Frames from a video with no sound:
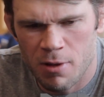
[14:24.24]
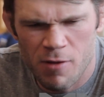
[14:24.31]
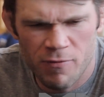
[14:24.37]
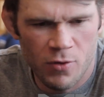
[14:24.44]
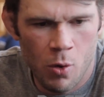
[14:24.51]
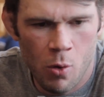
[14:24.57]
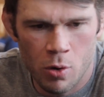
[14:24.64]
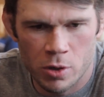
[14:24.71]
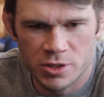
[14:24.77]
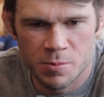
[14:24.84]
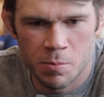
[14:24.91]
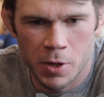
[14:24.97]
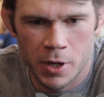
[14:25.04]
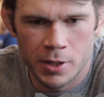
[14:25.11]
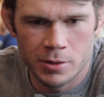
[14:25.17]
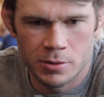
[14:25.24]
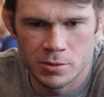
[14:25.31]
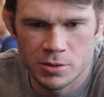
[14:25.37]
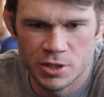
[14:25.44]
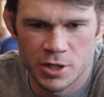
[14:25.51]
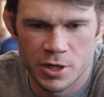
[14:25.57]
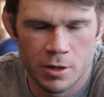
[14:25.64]
Of course, but,
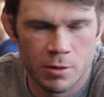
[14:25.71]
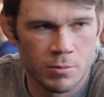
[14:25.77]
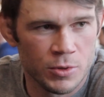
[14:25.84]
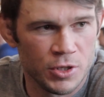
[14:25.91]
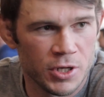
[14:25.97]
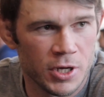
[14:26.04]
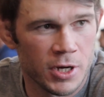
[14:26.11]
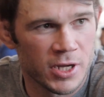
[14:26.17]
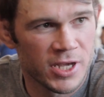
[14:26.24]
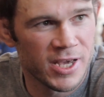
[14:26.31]
you know, you're going to